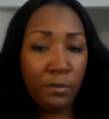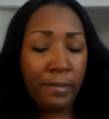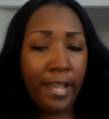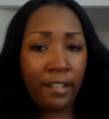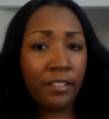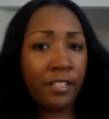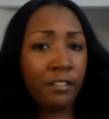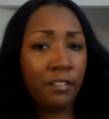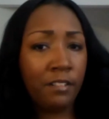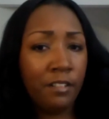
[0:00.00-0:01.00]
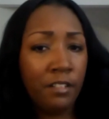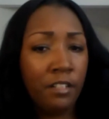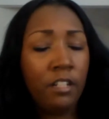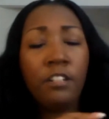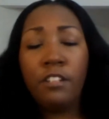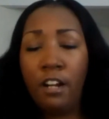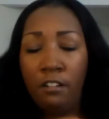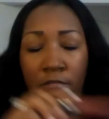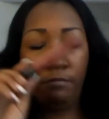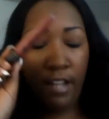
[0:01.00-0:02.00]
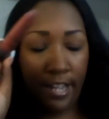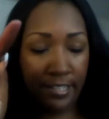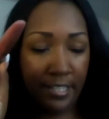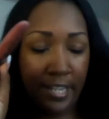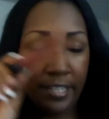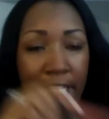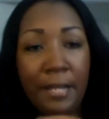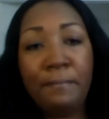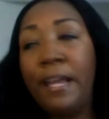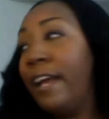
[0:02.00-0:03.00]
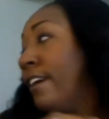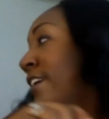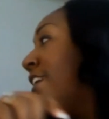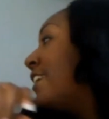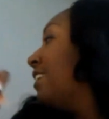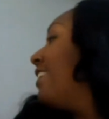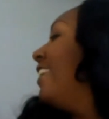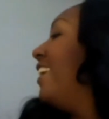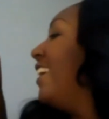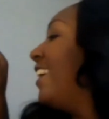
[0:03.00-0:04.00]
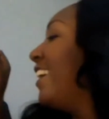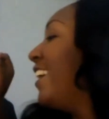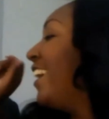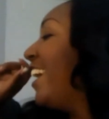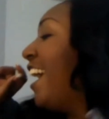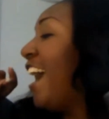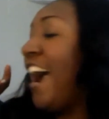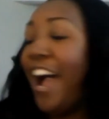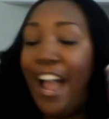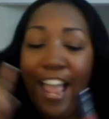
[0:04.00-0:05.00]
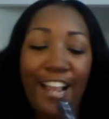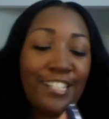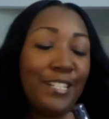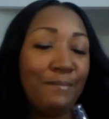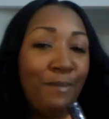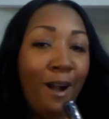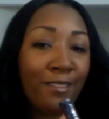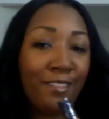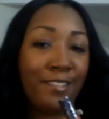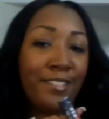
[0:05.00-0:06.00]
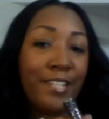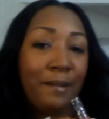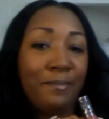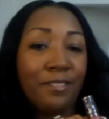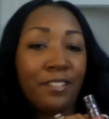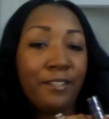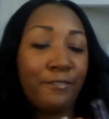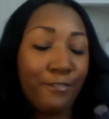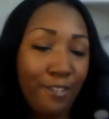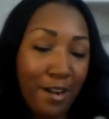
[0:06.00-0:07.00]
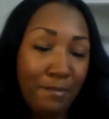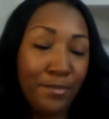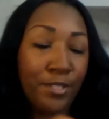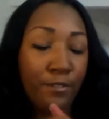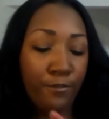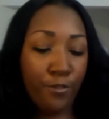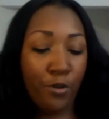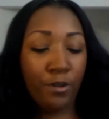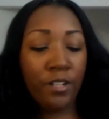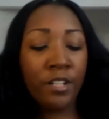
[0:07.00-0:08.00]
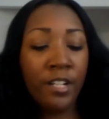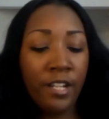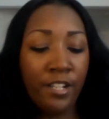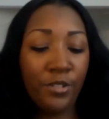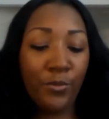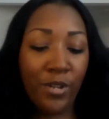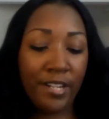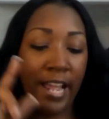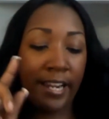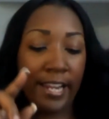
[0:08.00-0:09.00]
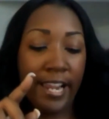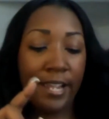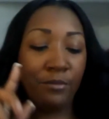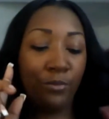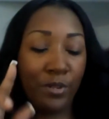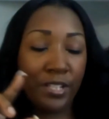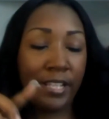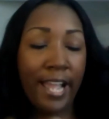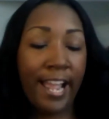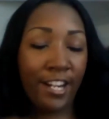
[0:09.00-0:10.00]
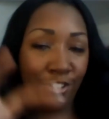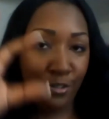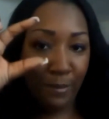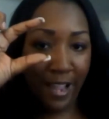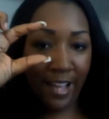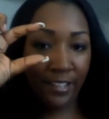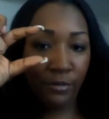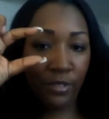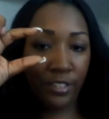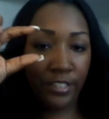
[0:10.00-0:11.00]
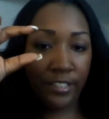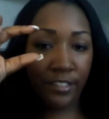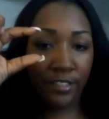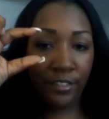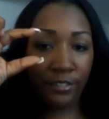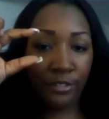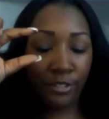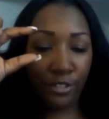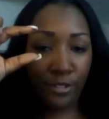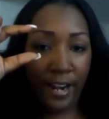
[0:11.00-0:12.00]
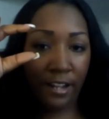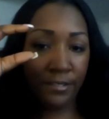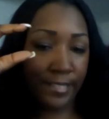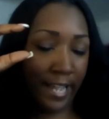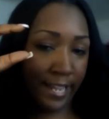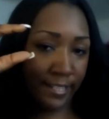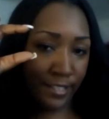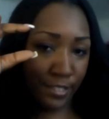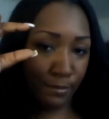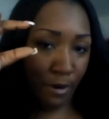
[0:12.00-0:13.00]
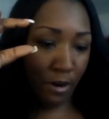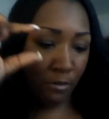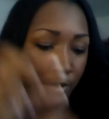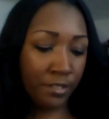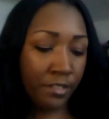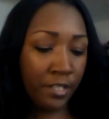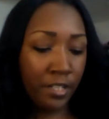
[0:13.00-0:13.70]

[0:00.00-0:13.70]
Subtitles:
palette. No, I take that back. I actually bought this separately from Sephora. The one that came with the actual palette was just a little trial size small one.